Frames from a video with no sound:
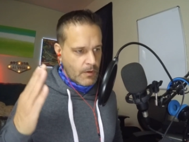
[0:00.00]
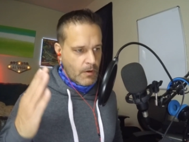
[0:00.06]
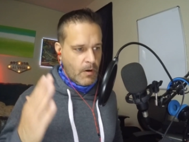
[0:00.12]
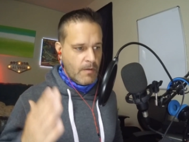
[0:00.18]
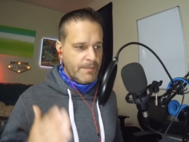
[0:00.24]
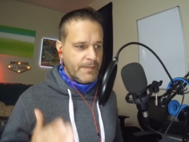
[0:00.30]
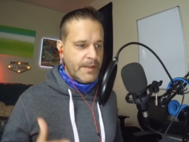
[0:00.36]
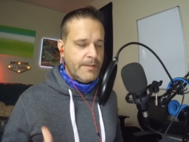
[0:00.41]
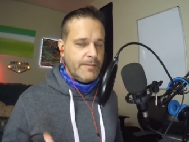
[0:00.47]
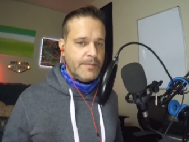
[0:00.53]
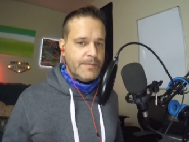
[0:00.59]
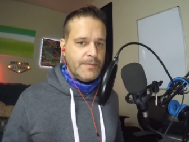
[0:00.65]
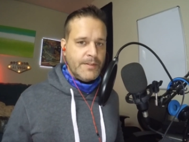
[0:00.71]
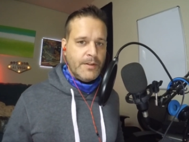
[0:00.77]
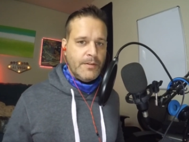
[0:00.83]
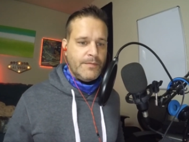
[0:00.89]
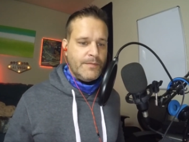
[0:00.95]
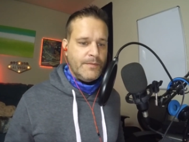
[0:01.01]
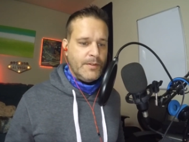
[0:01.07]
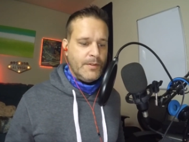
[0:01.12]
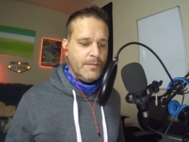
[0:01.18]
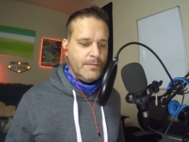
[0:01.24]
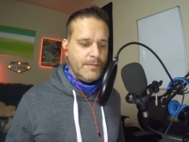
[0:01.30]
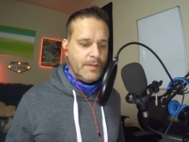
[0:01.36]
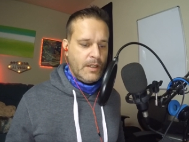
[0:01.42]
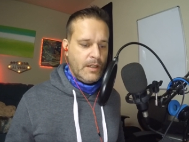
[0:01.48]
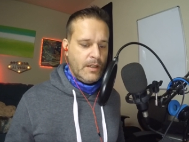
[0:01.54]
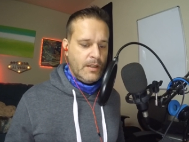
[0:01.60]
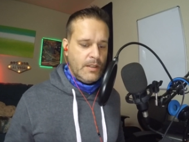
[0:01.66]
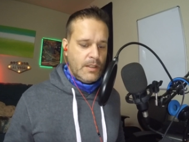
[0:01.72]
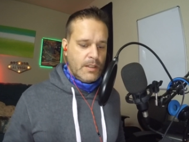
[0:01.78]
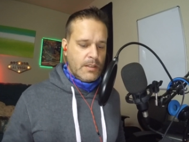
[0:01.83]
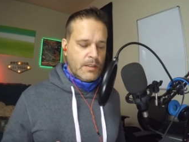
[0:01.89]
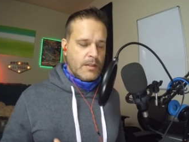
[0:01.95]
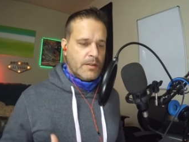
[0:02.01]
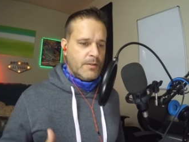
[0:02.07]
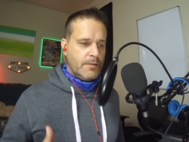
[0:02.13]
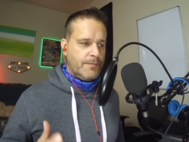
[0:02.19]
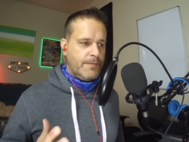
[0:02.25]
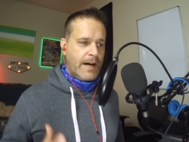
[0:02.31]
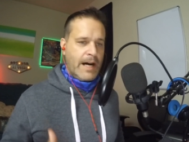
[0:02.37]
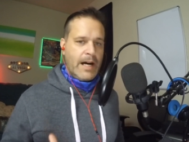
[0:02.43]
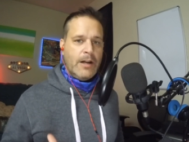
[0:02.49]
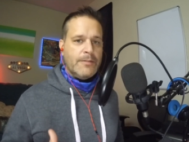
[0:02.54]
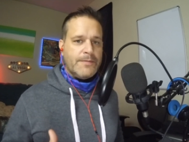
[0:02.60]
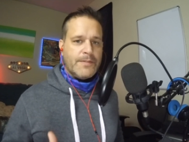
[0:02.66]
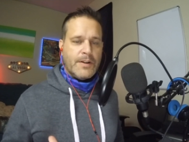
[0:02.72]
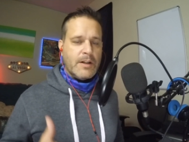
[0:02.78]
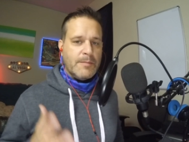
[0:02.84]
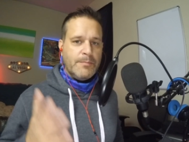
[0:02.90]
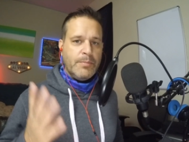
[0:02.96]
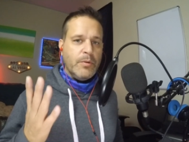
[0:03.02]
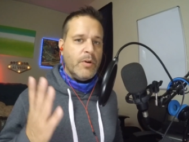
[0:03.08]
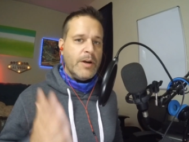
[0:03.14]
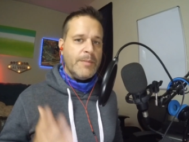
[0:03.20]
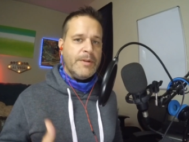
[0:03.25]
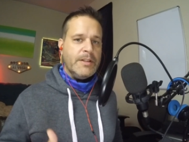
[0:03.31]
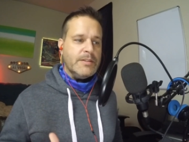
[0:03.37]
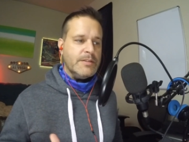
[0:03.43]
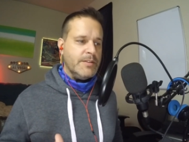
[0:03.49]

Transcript: Hopefully you filed for unemployment